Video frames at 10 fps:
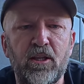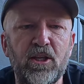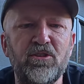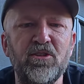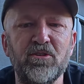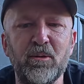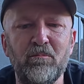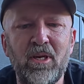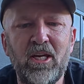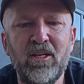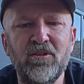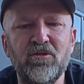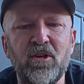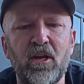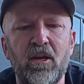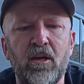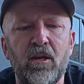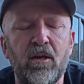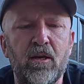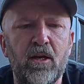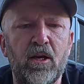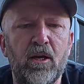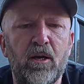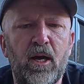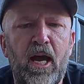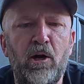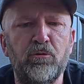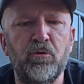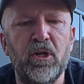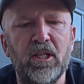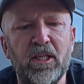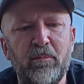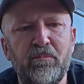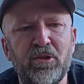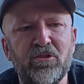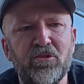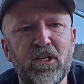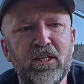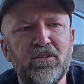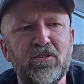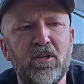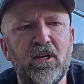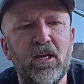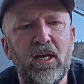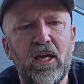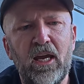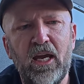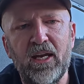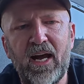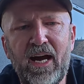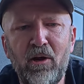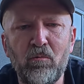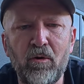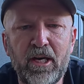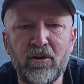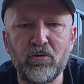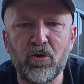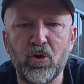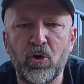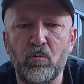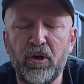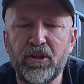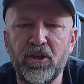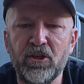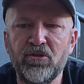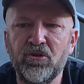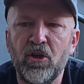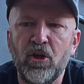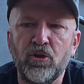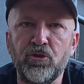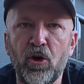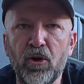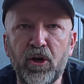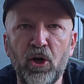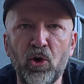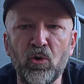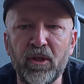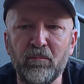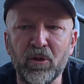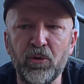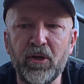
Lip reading: This is the men's Altra Olympus 6, and I went with this charcoal and blue